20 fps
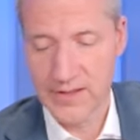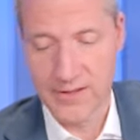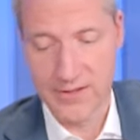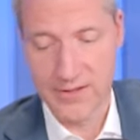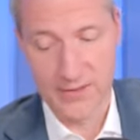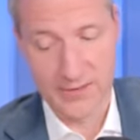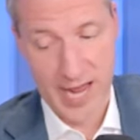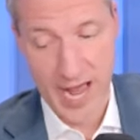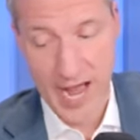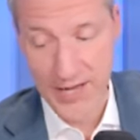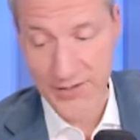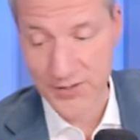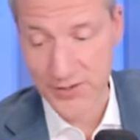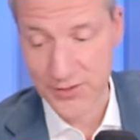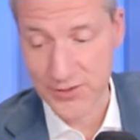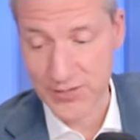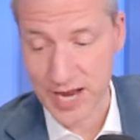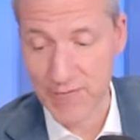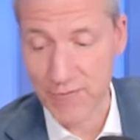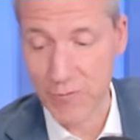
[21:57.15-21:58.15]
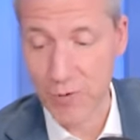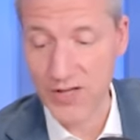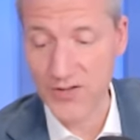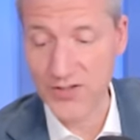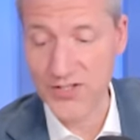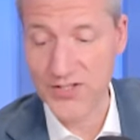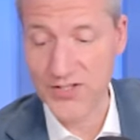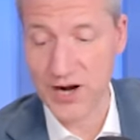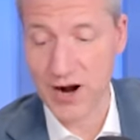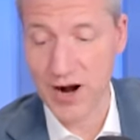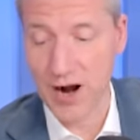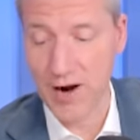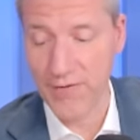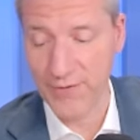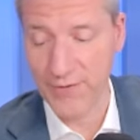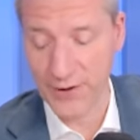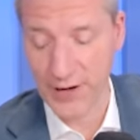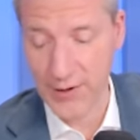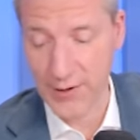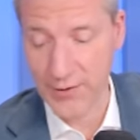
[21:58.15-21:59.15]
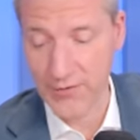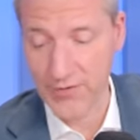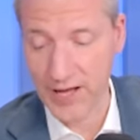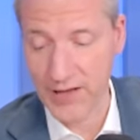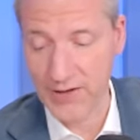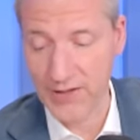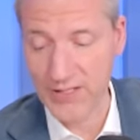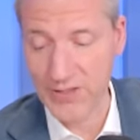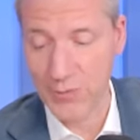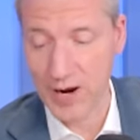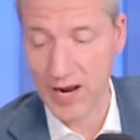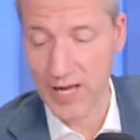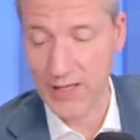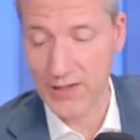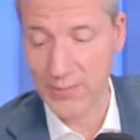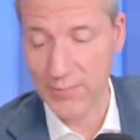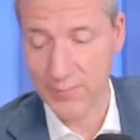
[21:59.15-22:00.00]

The Dodgers have one star, Fernando Valenzuela,